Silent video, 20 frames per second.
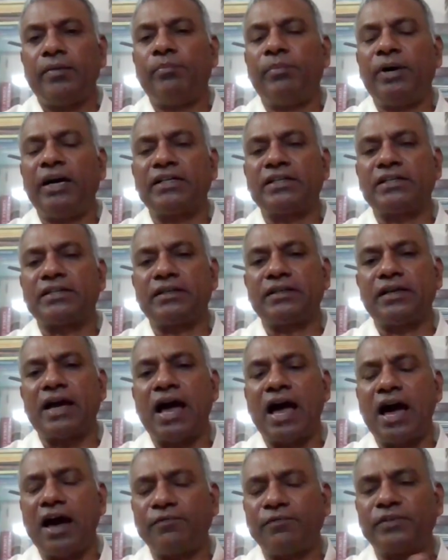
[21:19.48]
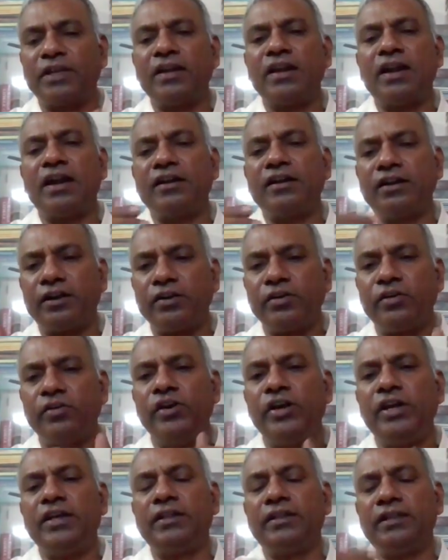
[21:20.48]
But after
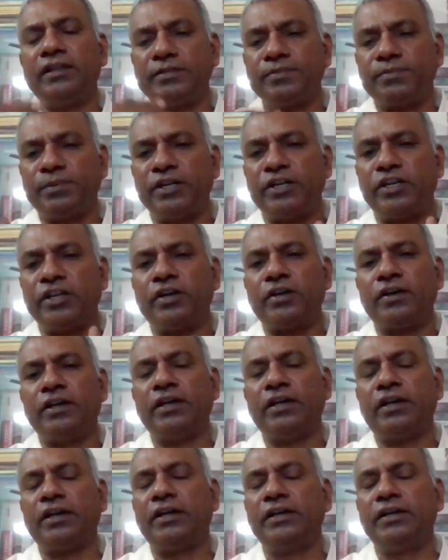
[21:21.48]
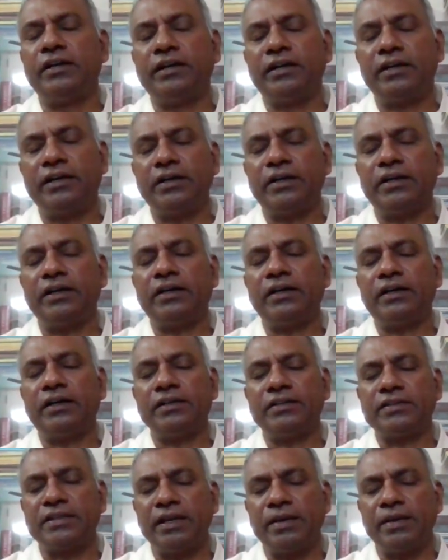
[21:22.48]
undergoing this particular
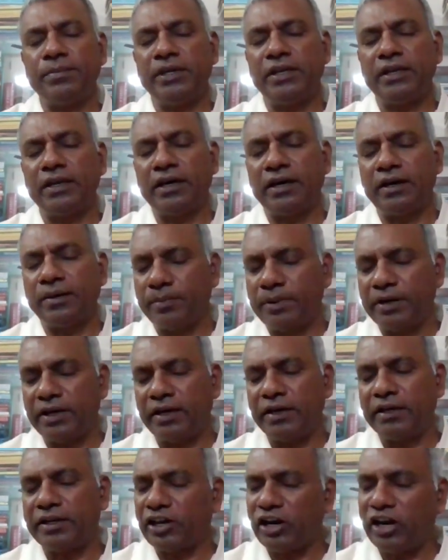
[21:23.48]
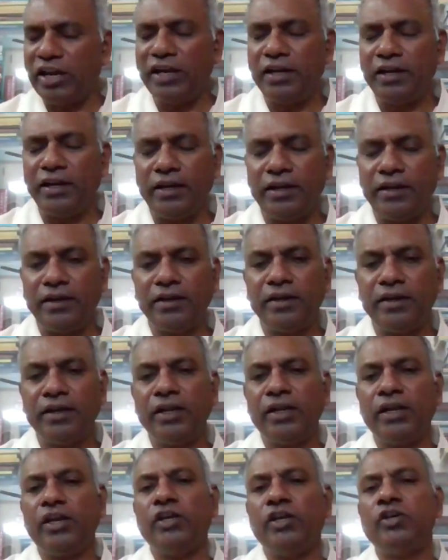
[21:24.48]
seminar by training,
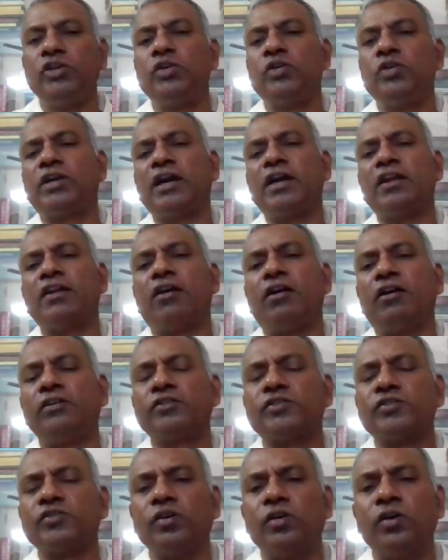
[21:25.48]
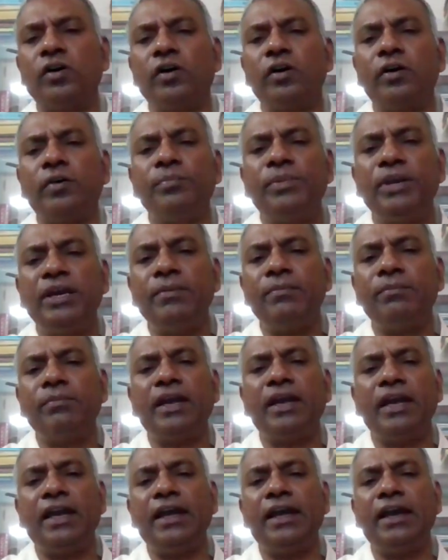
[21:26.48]
you can also be
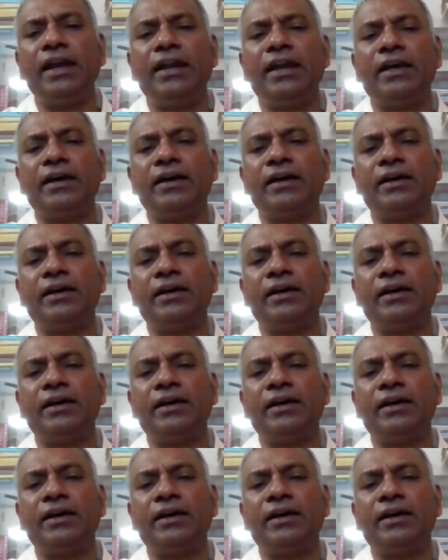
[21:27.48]
made